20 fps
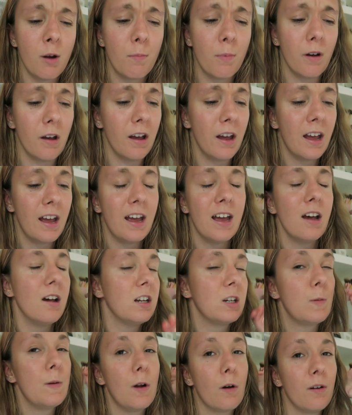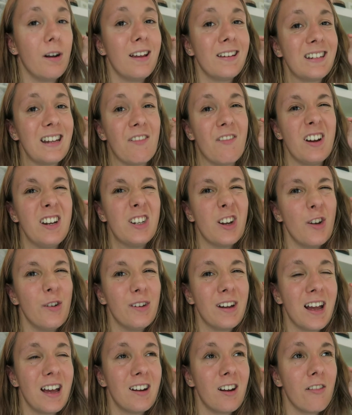But to be honest, if I don't
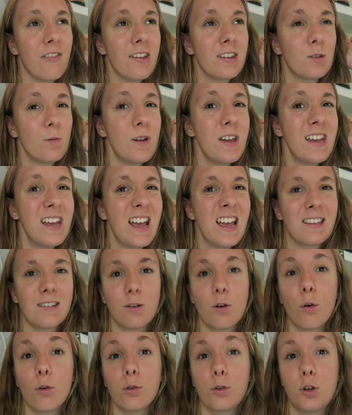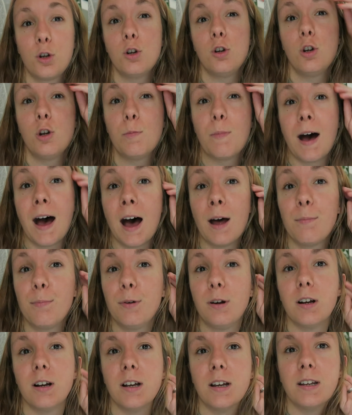get it done this week, it's not too bad
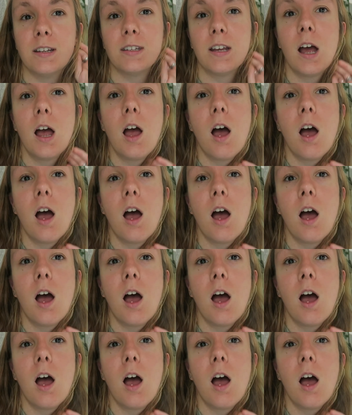because